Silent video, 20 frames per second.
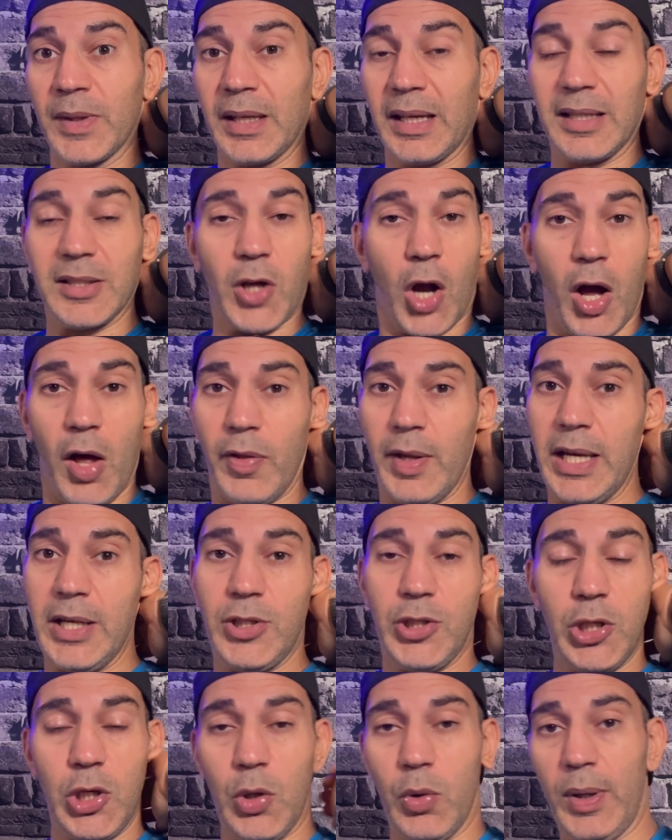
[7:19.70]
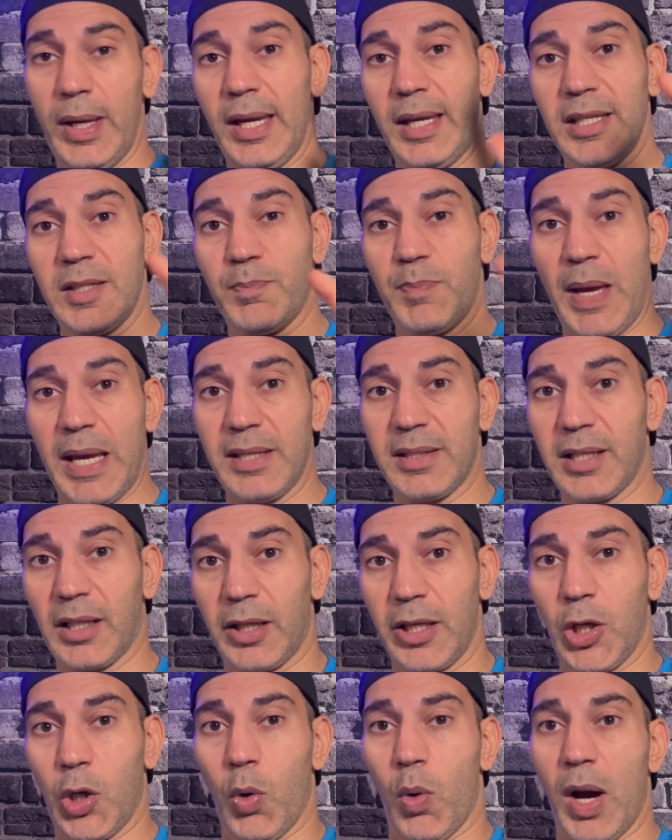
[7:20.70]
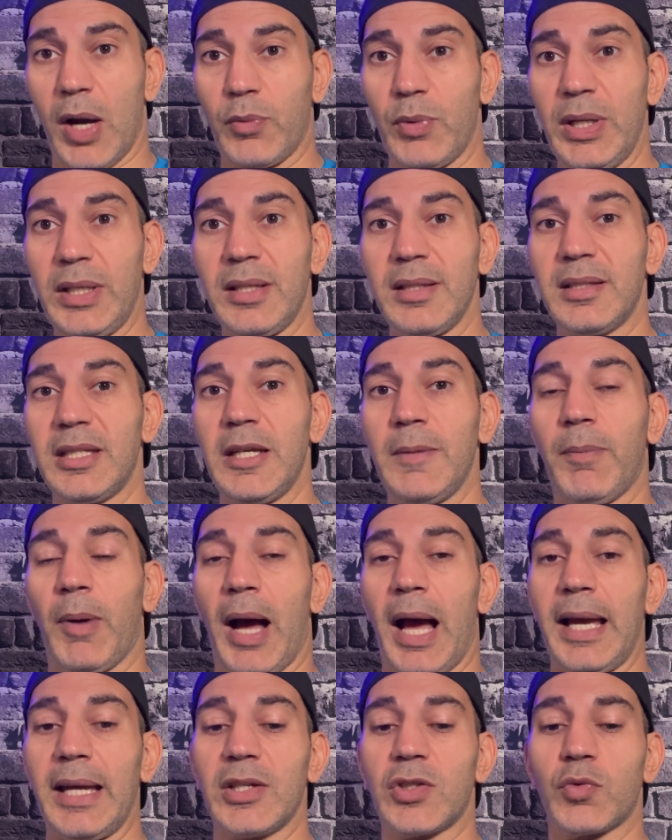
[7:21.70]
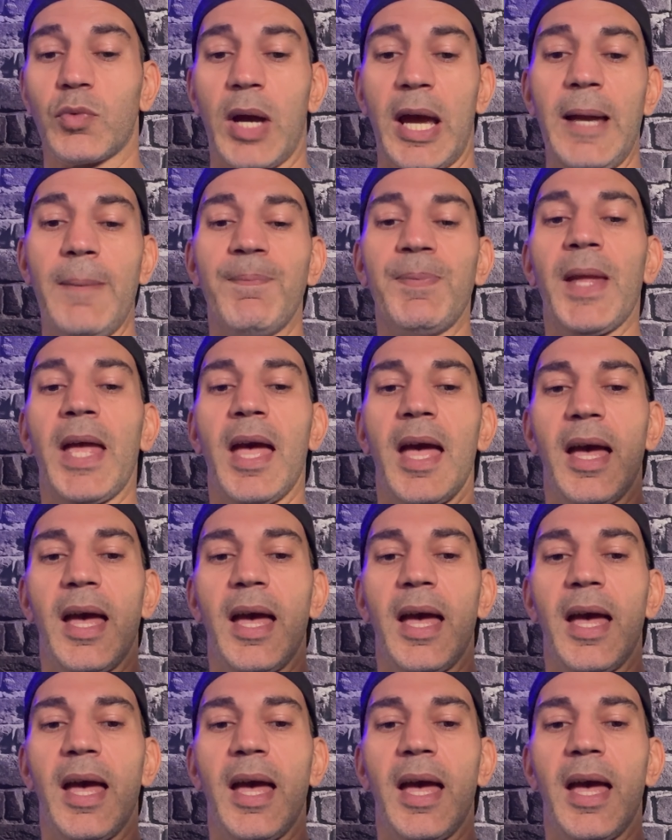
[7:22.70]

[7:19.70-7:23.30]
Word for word: because all they do is basically go on recency bias, right?